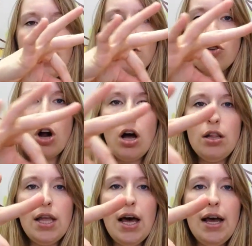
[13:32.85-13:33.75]
and draw a
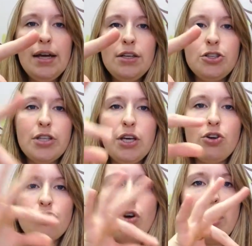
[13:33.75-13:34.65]
line, just like you're
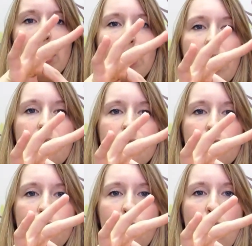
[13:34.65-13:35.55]
drawing a line of
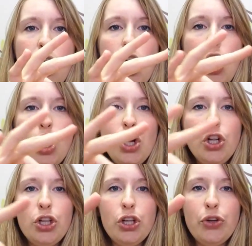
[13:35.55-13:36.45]
glue.
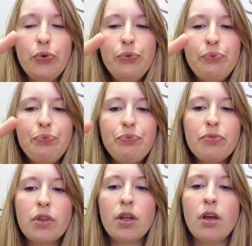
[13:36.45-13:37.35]
Glue.
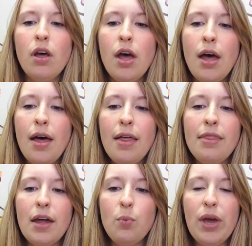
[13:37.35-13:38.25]
And
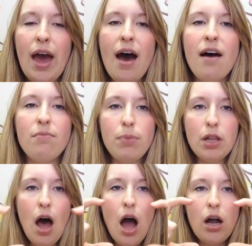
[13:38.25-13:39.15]
then we have
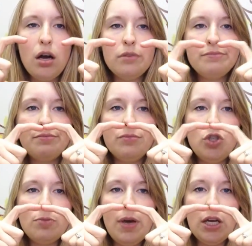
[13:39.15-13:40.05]
block.
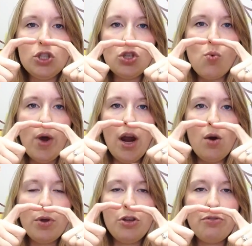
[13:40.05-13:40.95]
Just make a square
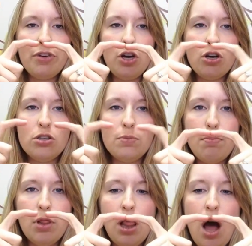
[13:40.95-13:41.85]
with your fingers.
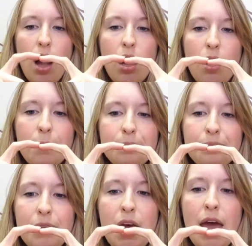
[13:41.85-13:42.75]
Block.
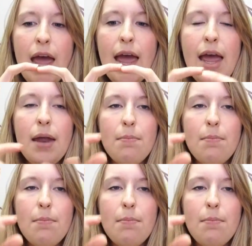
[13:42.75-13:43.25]
And